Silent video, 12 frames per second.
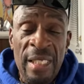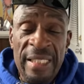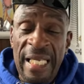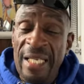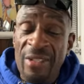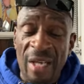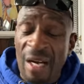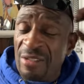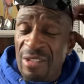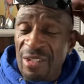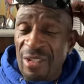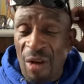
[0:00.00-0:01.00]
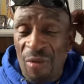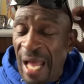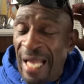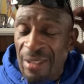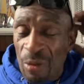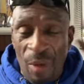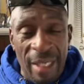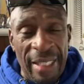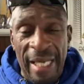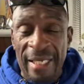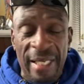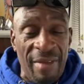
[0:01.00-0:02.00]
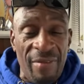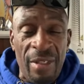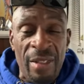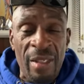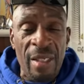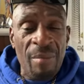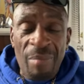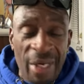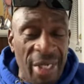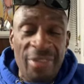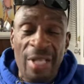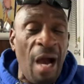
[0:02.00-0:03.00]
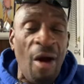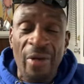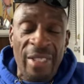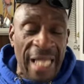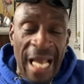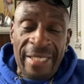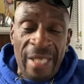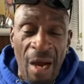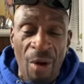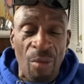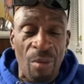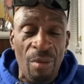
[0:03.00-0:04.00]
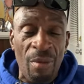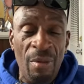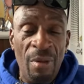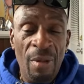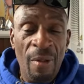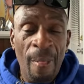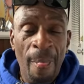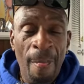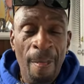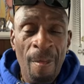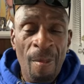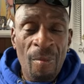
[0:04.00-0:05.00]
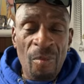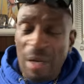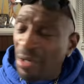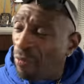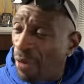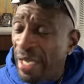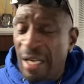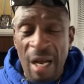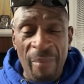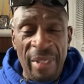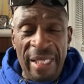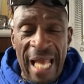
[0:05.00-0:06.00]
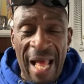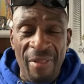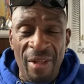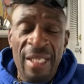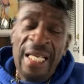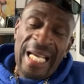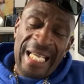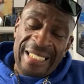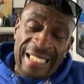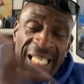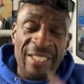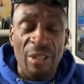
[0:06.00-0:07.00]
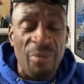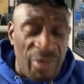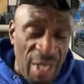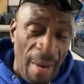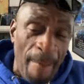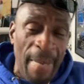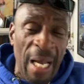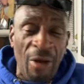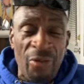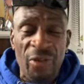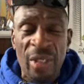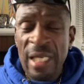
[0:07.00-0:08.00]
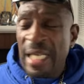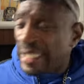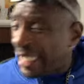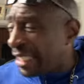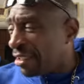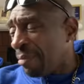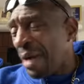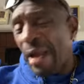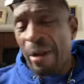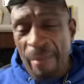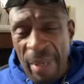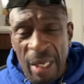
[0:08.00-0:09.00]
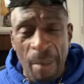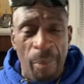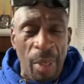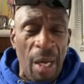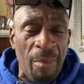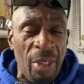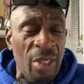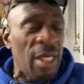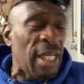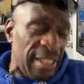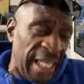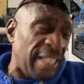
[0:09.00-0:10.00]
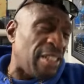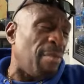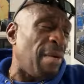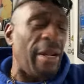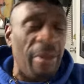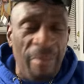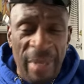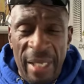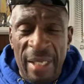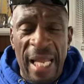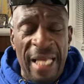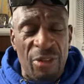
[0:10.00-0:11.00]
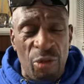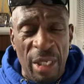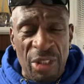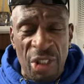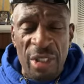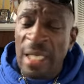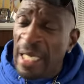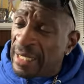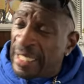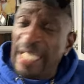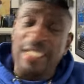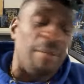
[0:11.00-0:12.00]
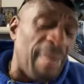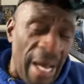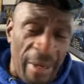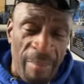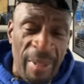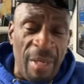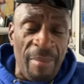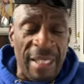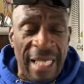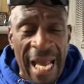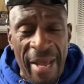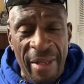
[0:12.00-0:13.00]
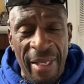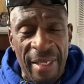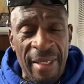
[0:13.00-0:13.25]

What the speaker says: These youngsters don't like the way they living, but it's all that they know. But if we come together and teach them something else, teach them how to be a plumber, teach them how to be an electrician, teach them how to be a mechanic,